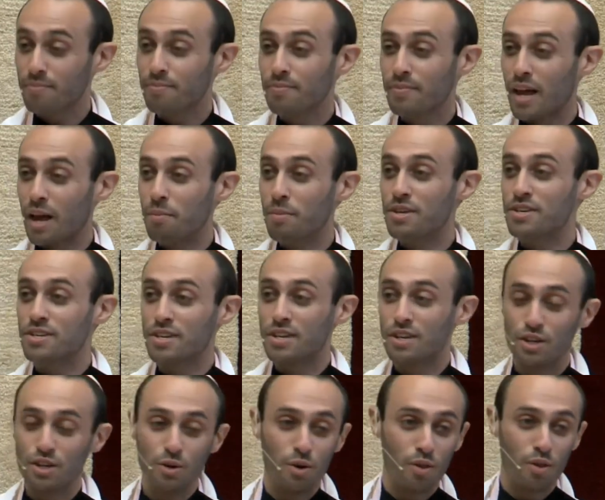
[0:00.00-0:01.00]
I miss seeing
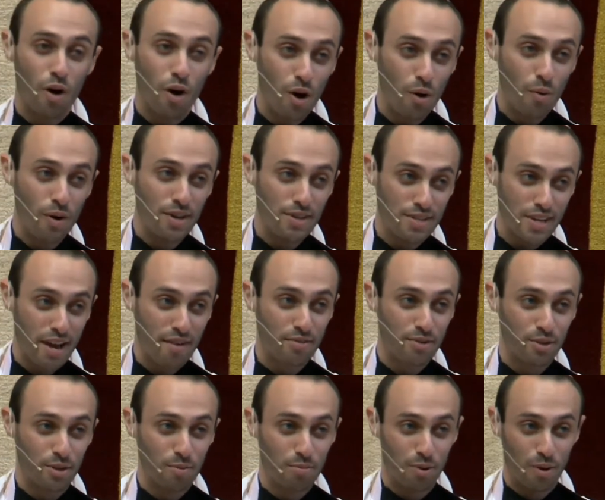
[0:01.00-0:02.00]
you in the hallways
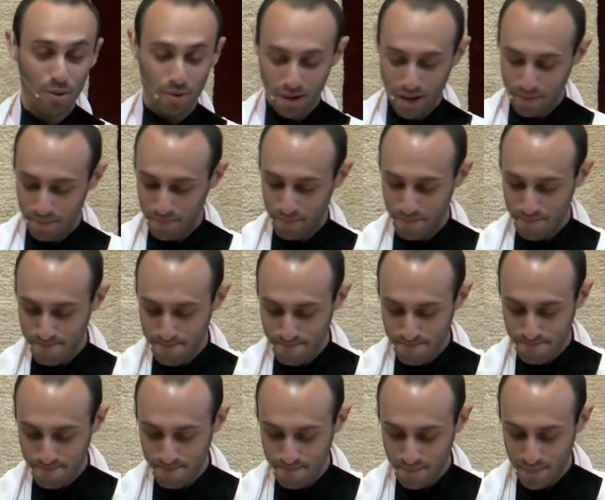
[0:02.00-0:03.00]
after a program.
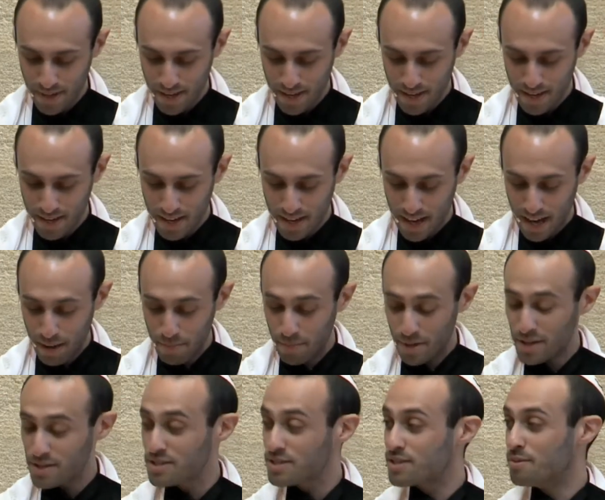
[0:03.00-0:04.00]
I
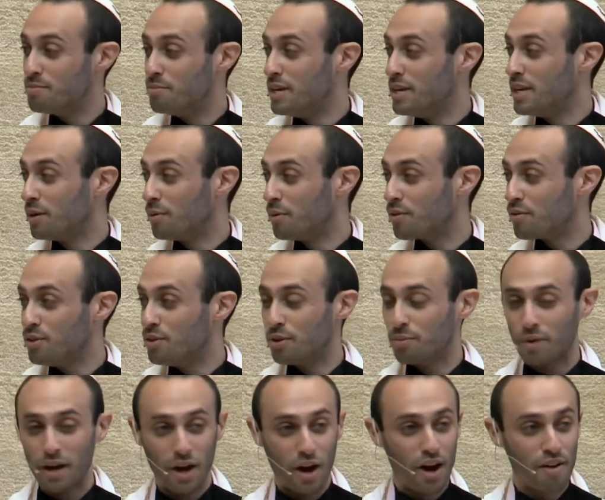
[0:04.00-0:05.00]
miss meeting with you in
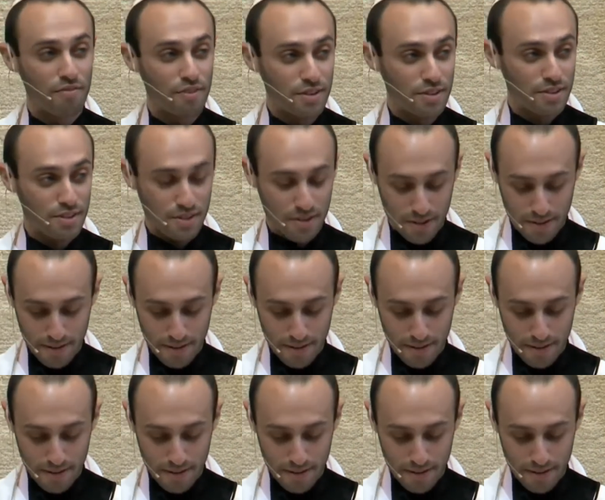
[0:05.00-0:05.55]
my office.